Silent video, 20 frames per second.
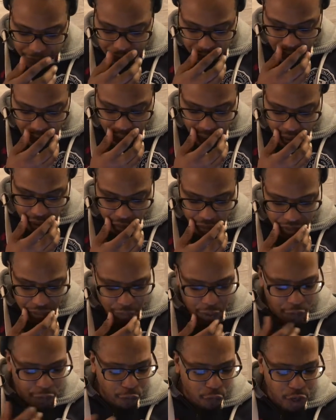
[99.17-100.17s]
So, it was
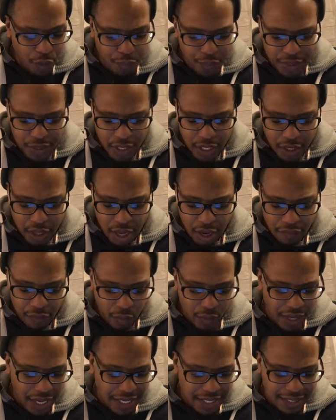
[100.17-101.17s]
about 40% off. They
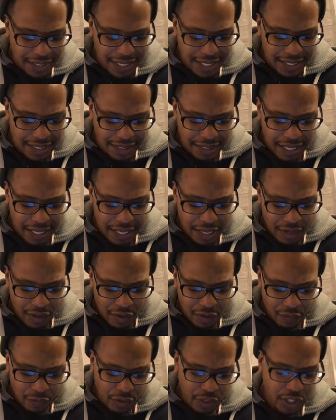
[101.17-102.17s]
were like 60
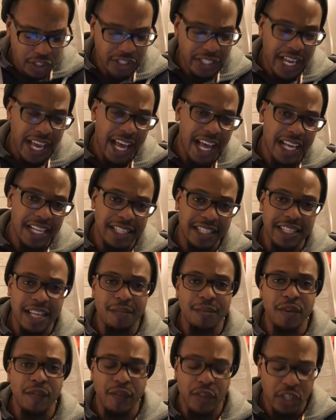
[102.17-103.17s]
for the Jazz,
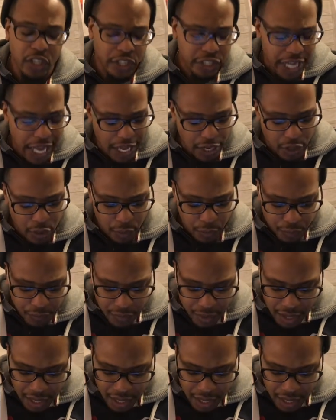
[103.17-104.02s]
70 for the Shadow.